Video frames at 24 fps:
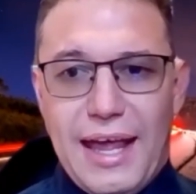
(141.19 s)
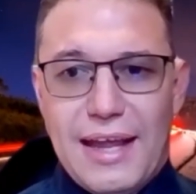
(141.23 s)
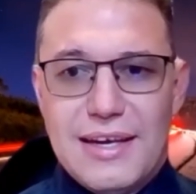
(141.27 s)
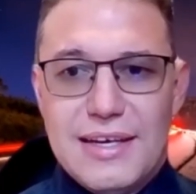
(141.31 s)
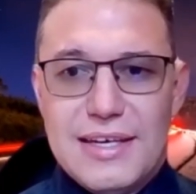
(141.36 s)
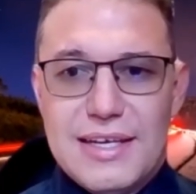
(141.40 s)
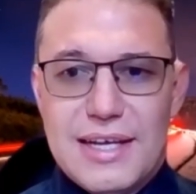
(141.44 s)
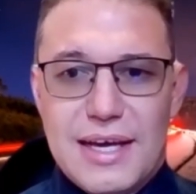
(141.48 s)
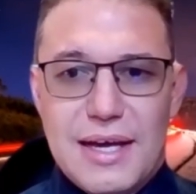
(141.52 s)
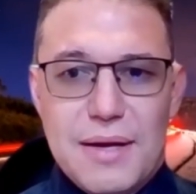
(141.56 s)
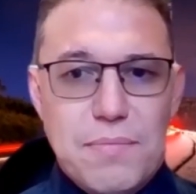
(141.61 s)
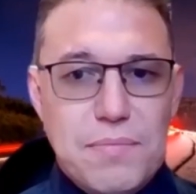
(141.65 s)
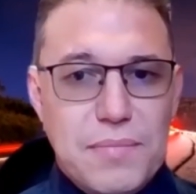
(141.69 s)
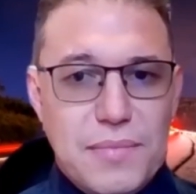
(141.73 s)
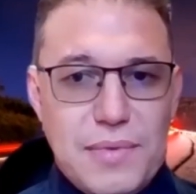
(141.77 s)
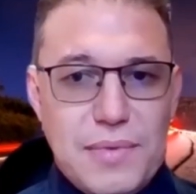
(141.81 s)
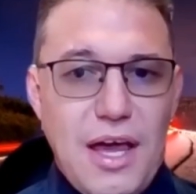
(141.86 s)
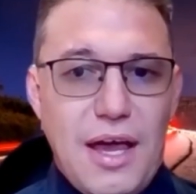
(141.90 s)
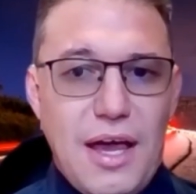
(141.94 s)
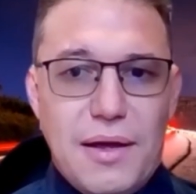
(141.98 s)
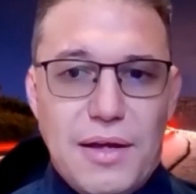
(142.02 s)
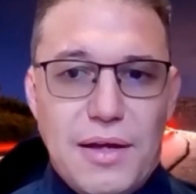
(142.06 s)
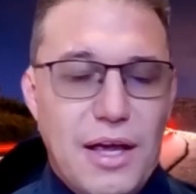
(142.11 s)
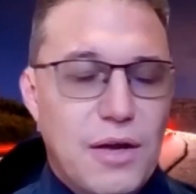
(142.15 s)
And
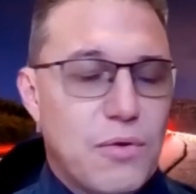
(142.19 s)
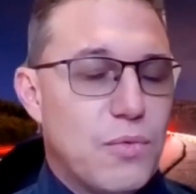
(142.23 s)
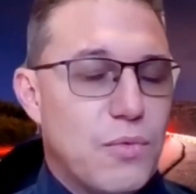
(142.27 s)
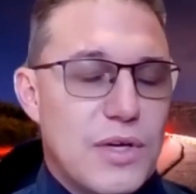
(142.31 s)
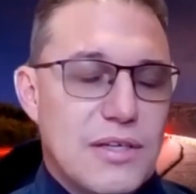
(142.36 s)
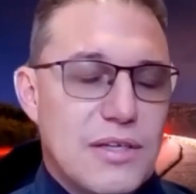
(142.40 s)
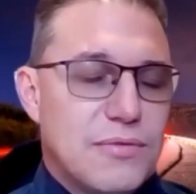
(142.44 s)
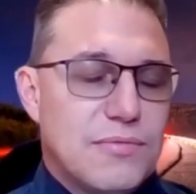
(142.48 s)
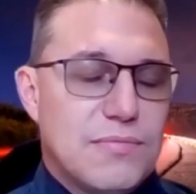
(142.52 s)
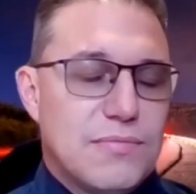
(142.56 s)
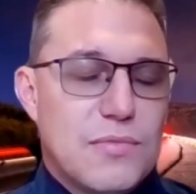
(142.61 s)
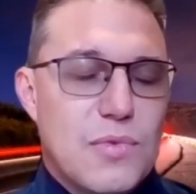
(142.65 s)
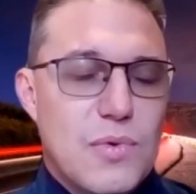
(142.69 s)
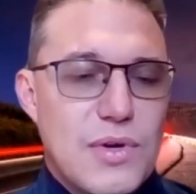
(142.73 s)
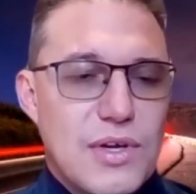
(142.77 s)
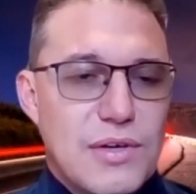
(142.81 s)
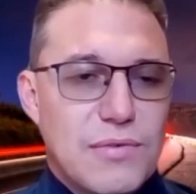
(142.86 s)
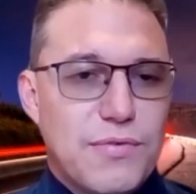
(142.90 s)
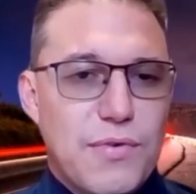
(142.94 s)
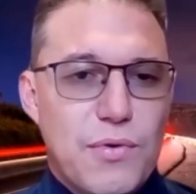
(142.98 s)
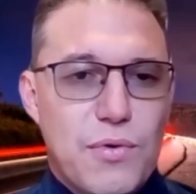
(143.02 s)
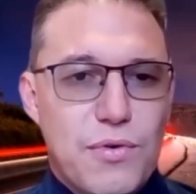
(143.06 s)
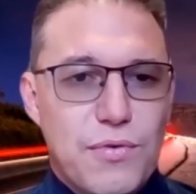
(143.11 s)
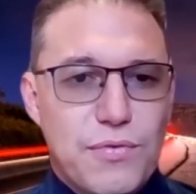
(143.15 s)
um, yeah, and we,
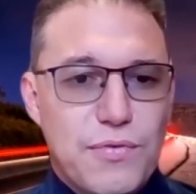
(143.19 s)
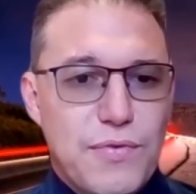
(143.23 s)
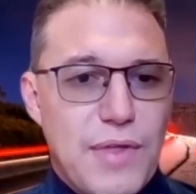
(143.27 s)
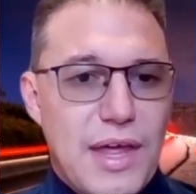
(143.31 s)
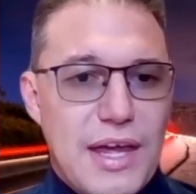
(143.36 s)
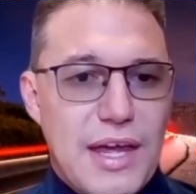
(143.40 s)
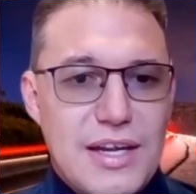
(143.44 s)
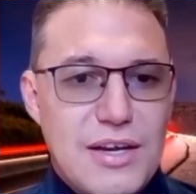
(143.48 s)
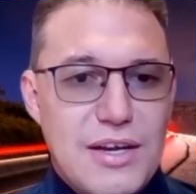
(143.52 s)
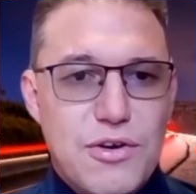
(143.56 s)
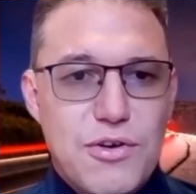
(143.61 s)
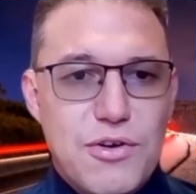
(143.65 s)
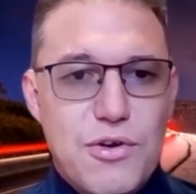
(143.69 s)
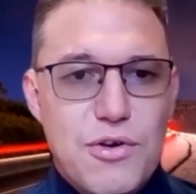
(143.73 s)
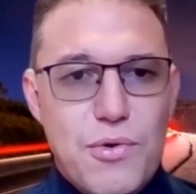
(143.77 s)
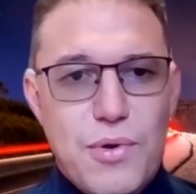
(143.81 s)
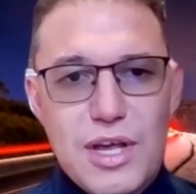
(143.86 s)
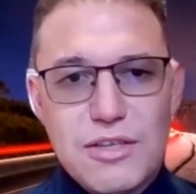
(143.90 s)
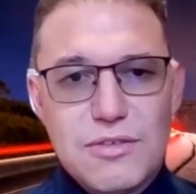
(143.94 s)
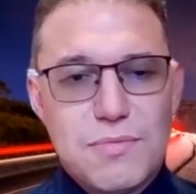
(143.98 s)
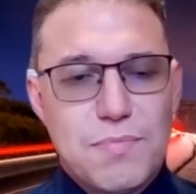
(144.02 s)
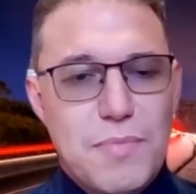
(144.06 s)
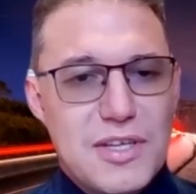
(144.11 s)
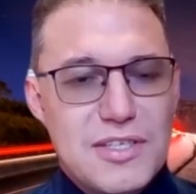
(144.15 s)
we for, any new
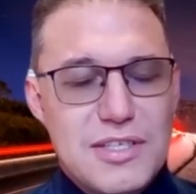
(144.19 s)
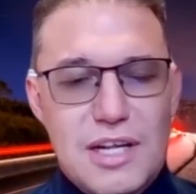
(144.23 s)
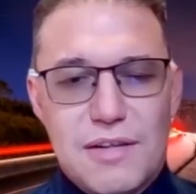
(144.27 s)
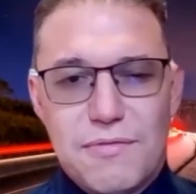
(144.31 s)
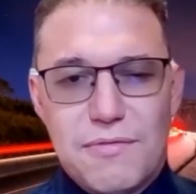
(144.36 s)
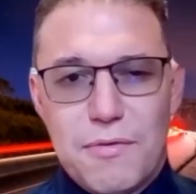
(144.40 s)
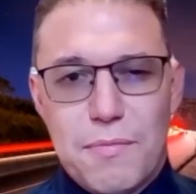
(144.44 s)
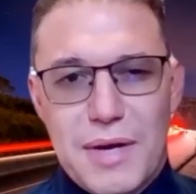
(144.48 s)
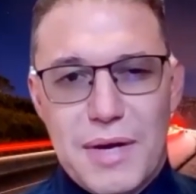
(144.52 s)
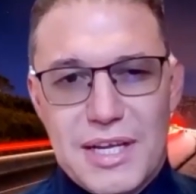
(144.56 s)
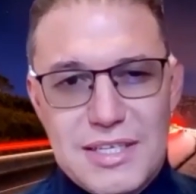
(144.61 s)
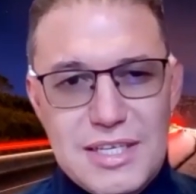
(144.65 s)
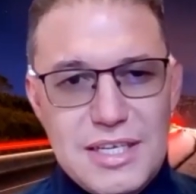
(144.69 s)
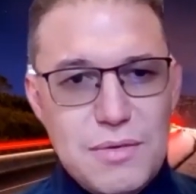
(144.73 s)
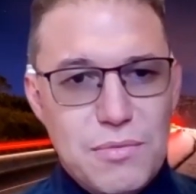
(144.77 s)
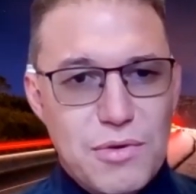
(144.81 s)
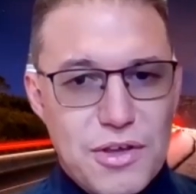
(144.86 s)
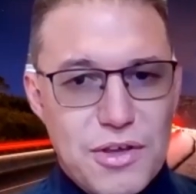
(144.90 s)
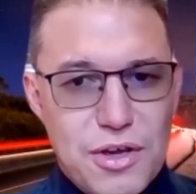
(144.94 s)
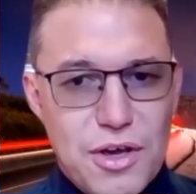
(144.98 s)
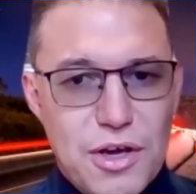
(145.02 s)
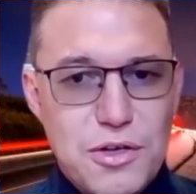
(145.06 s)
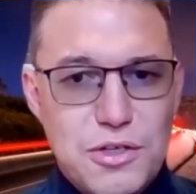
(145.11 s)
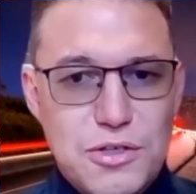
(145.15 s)
case, request, myself and my team